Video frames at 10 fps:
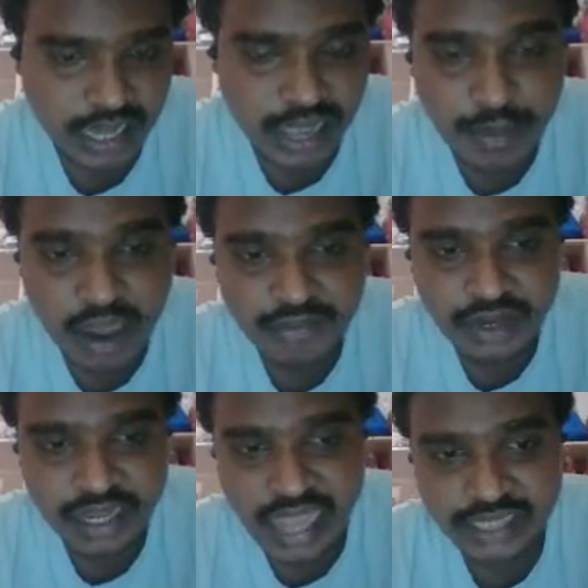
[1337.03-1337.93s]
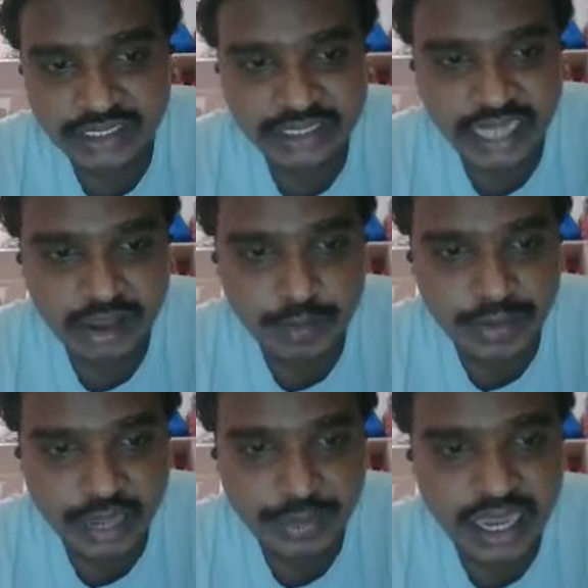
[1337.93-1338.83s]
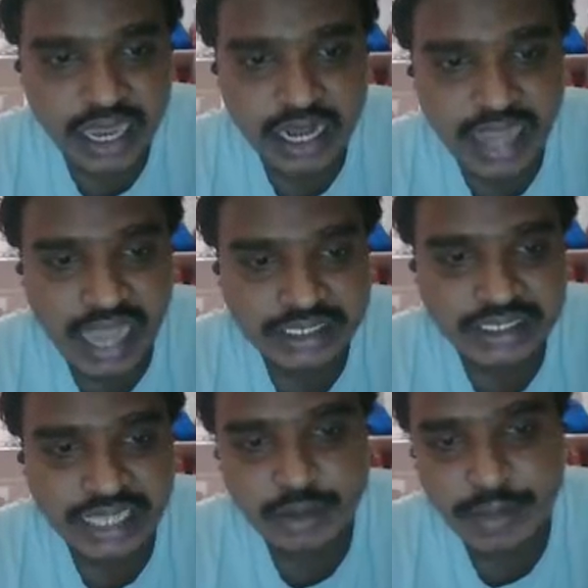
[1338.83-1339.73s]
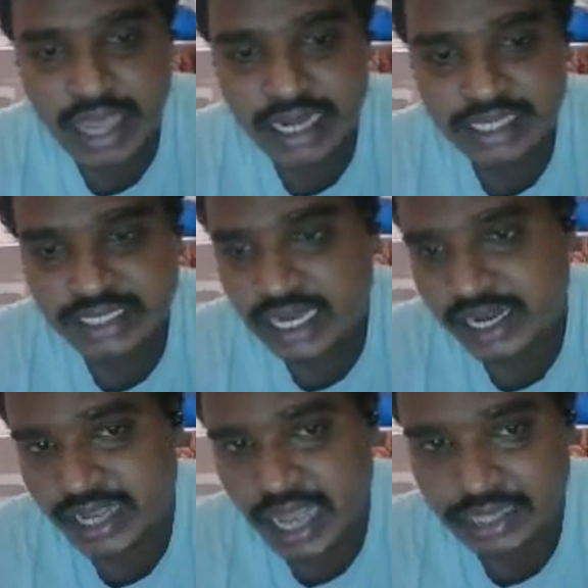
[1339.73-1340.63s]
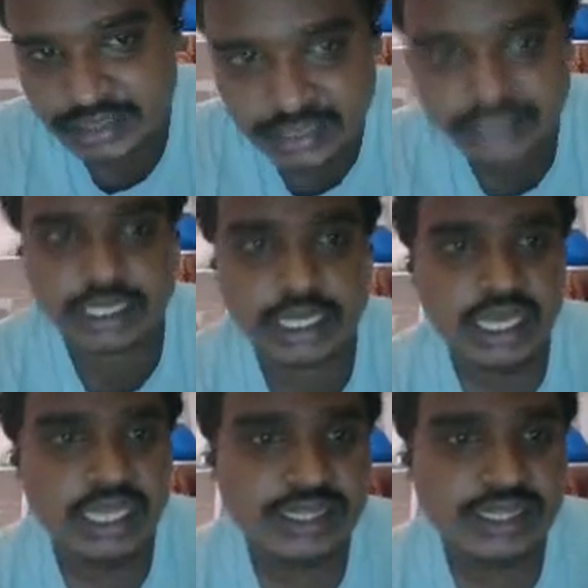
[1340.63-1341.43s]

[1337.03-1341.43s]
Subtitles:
type of reactions, like chemical reactions or biological reactions,